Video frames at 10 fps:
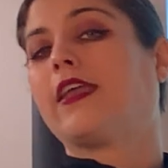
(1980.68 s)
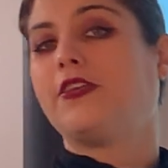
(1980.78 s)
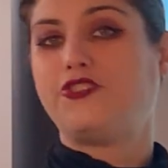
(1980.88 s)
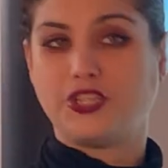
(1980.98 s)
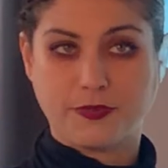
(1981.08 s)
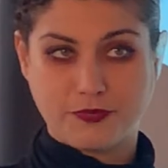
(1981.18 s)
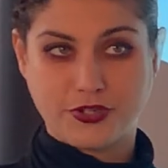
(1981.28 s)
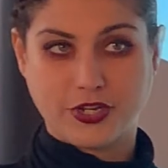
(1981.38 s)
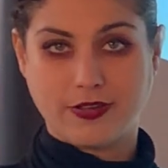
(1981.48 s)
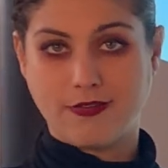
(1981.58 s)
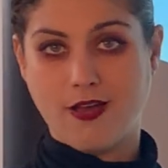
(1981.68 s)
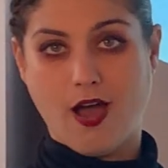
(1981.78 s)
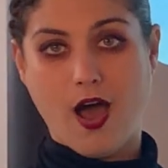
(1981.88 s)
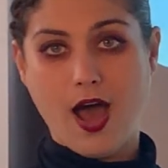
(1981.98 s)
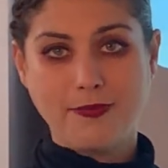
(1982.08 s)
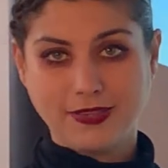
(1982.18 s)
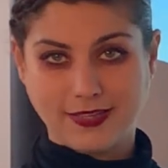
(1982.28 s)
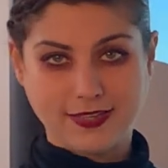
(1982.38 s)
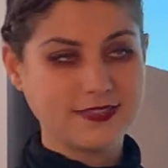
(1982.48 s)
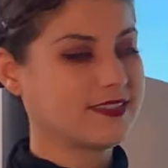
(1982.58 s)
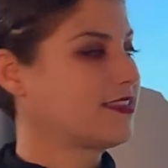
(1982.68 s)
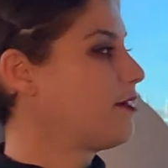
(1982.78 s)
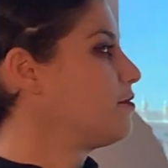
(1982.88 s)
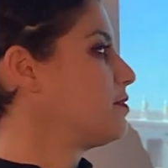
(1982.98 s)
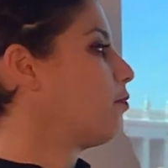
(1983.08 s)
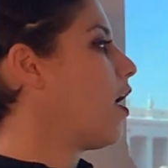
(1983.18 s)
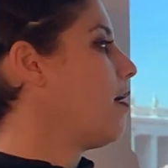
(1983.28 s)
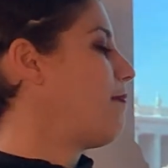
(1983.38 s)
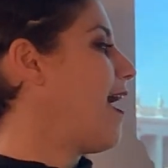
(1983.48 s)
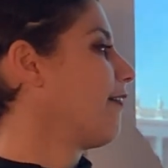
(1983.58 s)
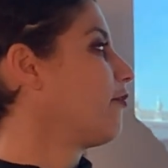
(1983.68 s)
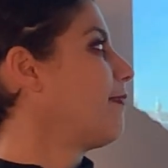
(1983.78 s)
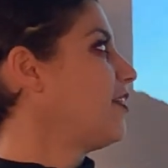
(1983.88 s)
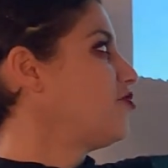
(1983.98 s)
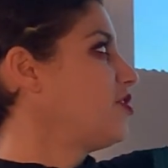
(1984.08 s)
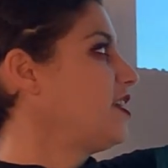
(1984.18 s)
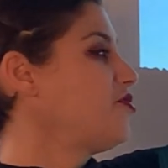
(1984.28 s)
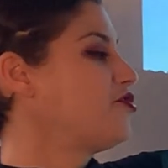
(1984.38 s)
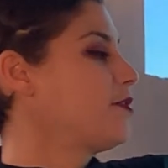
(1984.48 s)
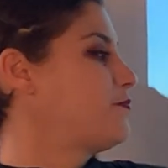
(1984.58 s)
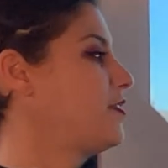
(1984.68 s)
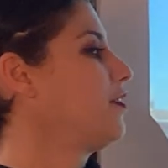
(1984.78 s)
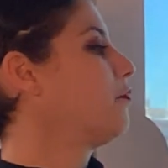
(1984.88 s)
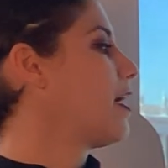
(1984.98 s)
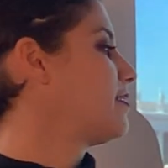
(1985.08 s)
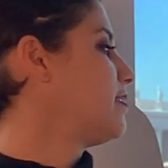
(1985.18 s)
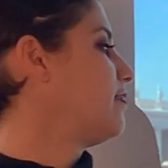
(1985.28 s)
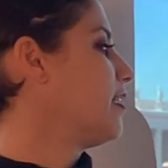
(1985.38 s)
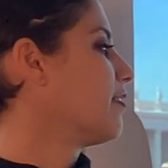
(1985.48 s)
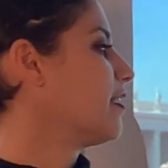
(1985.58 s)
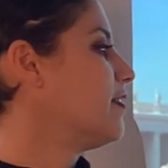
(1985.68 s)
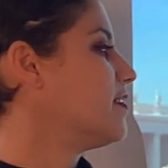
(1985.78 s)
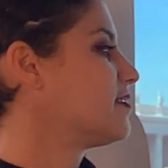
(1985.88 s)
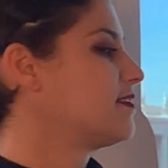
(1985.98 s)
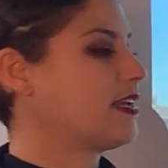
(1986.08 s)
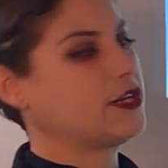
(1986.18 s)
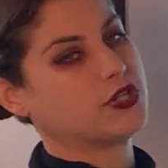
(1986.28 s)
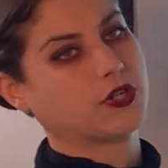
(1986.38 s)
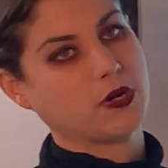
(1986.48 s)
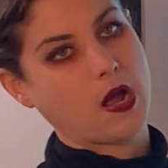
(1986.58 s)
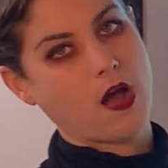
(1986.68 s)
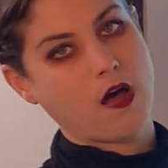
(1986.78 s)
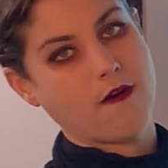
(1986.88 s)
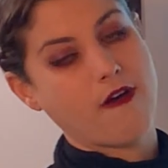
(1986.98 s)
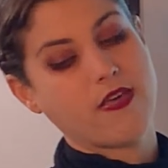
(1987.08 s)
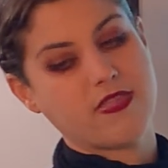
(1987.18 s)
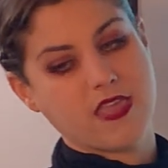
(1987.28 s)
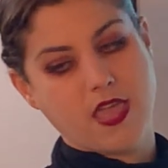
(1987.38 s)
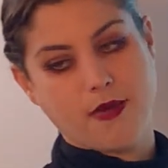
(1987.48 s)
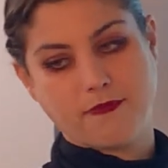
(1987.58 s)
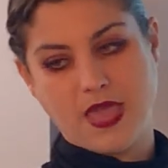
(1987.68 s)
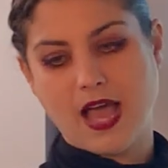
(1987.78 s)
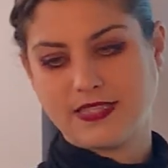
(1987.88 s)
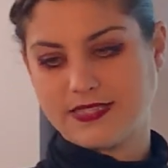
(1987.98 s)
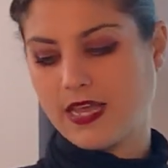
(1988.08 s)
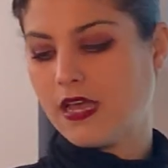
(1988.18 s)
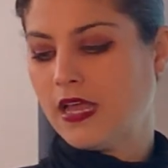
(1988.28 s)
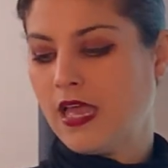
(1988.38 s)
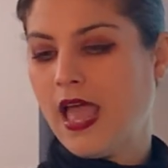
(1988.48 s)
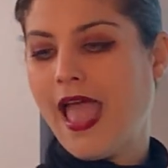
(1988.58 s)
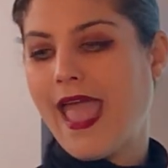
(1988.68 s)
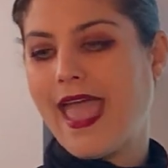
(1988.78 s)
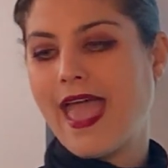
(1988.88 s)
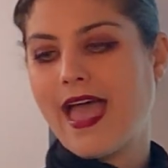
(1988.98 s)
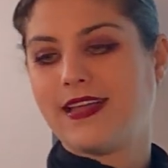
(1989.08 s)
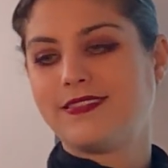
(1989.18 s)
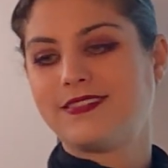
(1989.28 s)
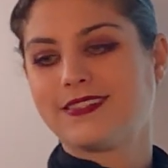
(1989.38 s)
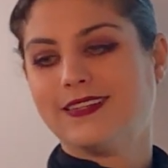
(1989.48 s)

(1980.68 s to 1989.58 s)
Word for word: Egyptian obelisk that was brought back from ancient Egypt and erected there in the center of piazza. And